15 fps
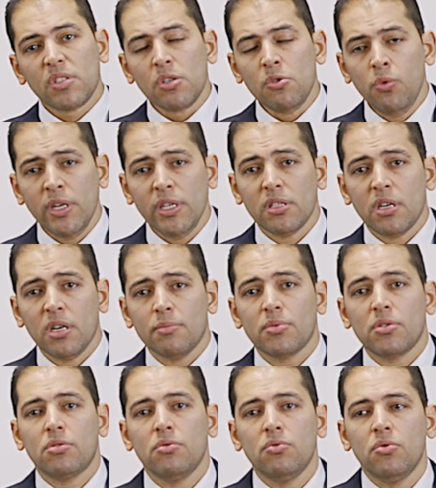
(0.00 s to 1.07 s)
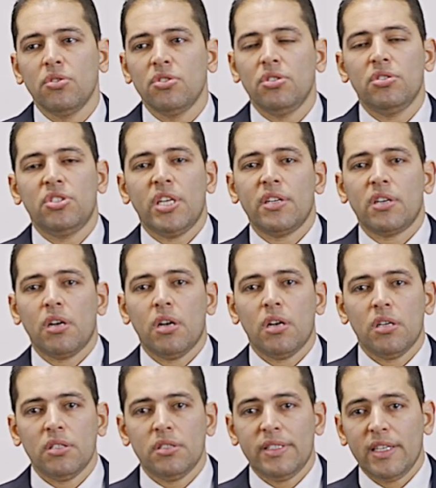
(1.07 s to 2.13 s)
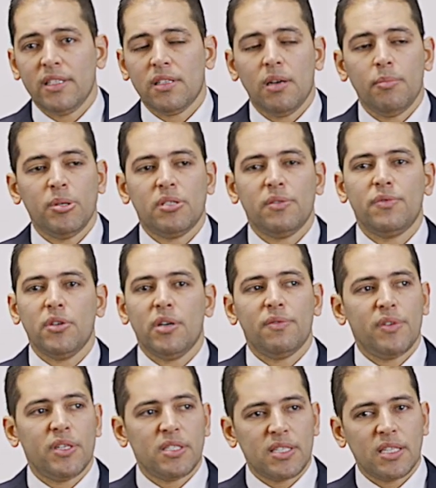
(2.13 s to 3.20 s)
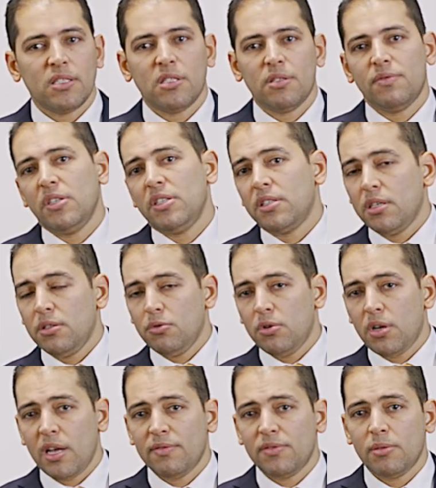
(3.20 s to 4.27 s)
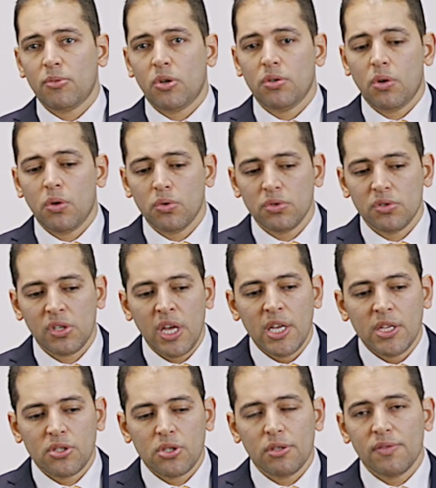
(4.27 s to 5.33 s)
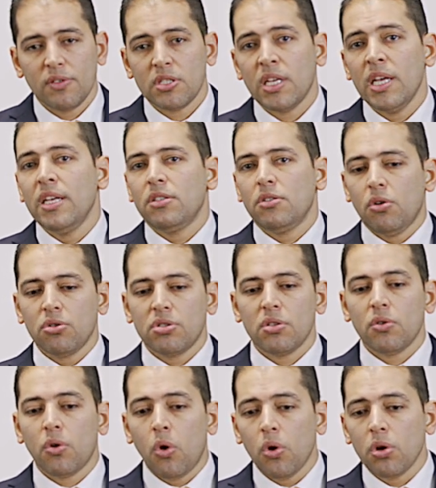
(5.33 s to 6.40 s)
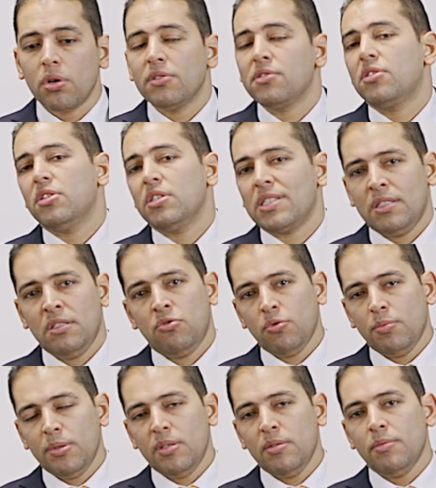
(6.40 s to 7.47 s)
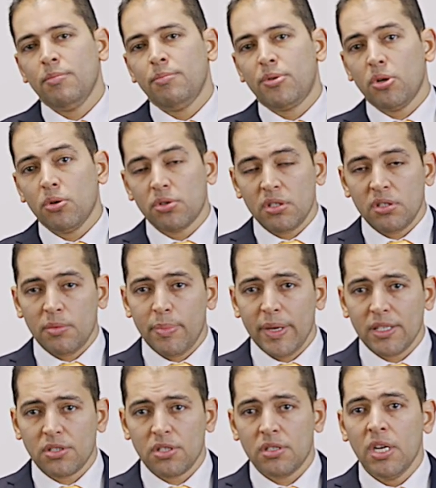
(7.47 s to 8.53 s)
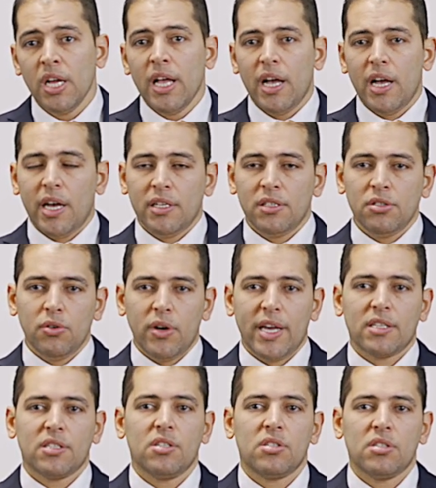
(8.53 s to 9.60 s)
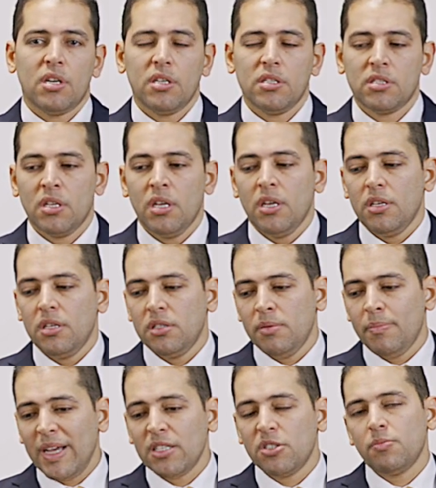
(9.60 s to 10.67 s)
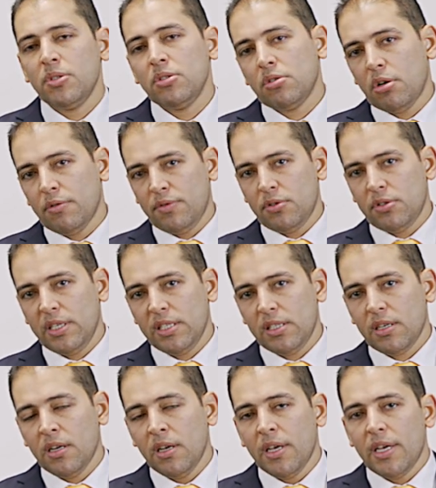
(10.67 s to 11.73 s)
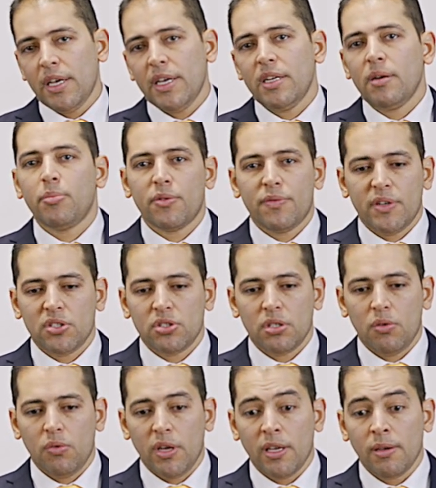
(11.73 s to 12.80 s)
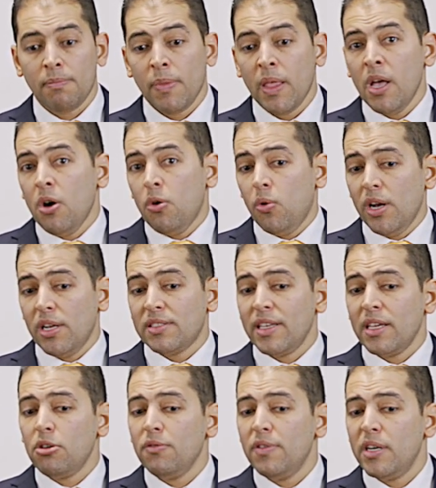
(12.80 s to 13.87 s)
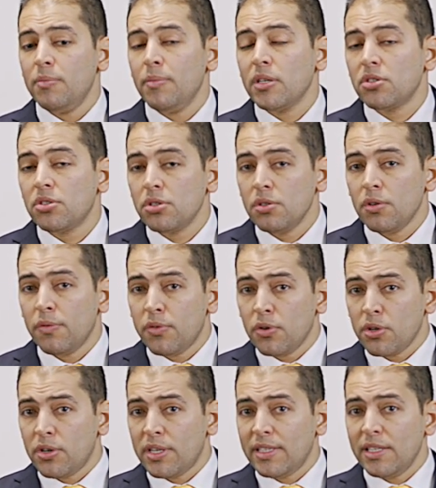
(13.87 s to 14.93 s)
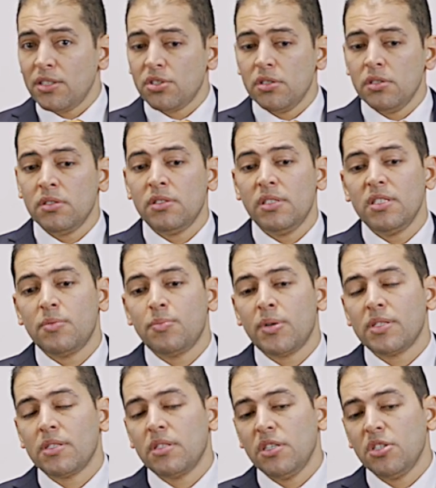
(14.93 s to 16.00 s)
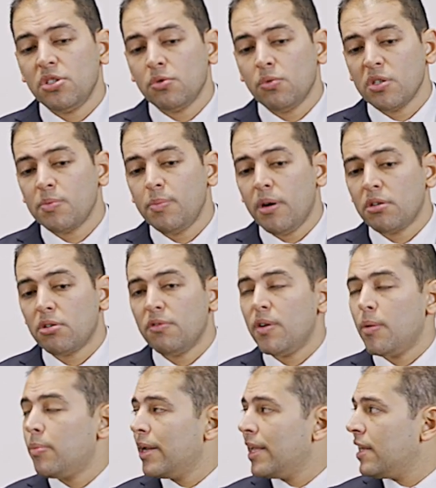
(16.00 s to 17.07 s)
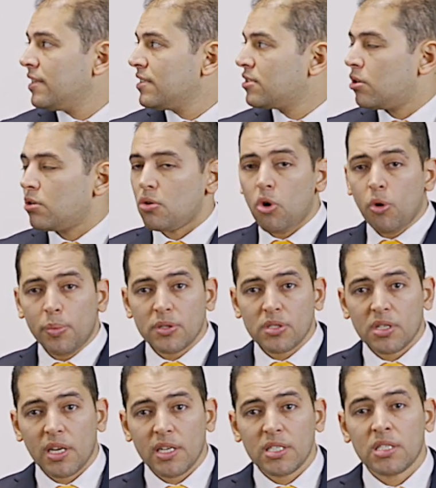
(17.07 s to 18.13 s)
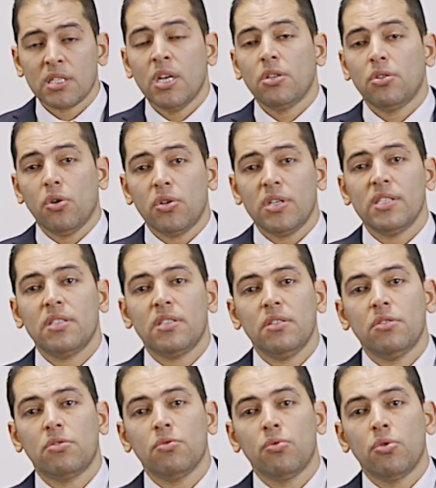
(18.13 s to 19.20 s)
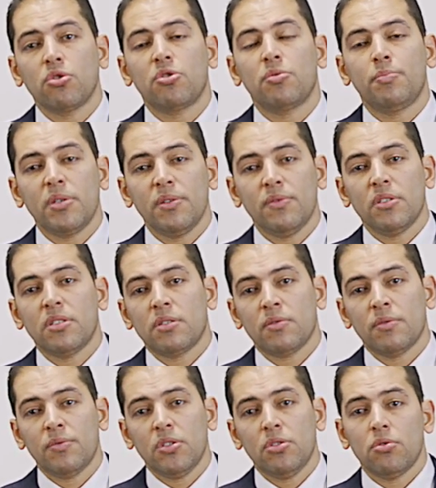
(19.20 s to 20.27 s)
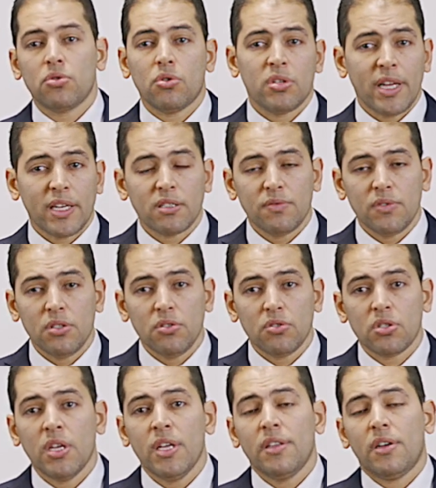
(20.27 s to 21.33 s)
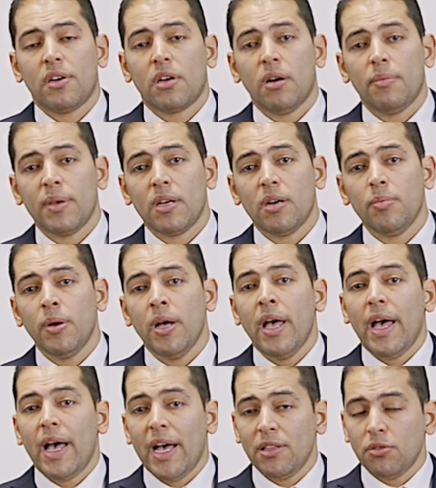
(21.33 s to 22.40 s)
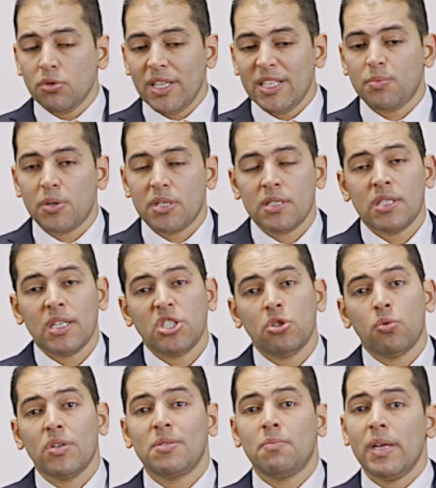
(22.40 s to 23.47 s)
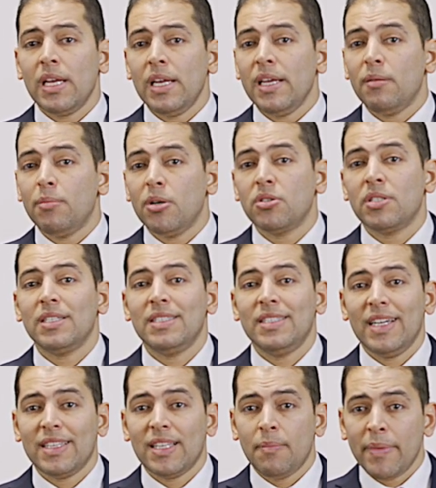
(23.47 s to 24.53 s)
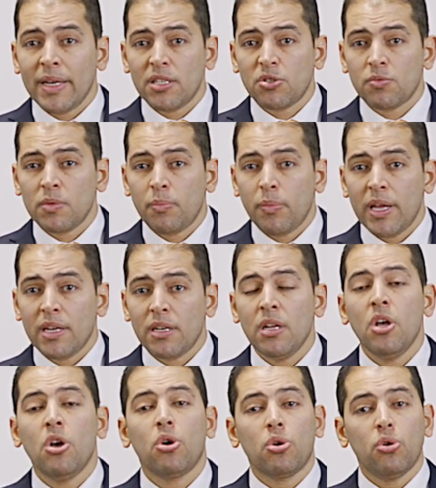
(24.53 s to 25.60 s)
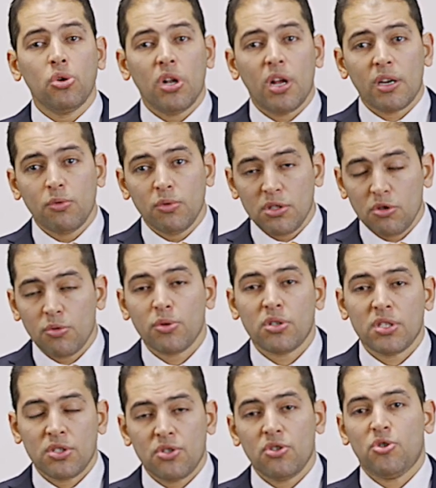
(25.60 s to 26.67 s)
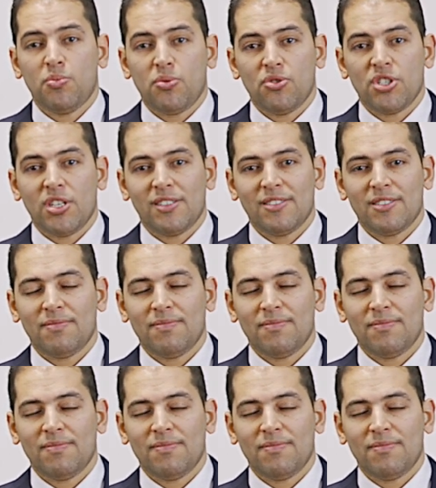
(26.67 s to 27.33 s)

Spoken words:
when it comes to general data, but if you have very sensitive data, you will have them on owned servers. Those all concerns need to be brought in the picture, and you exercise the management of your data in a professional way. Well, thank you very much for your attention. This presentation was part of a playlist on open science. Don't hesitate to watch previous videos or next videos that are coming up. And today's presentation was mainly about data management plan. Good luck with your research projects.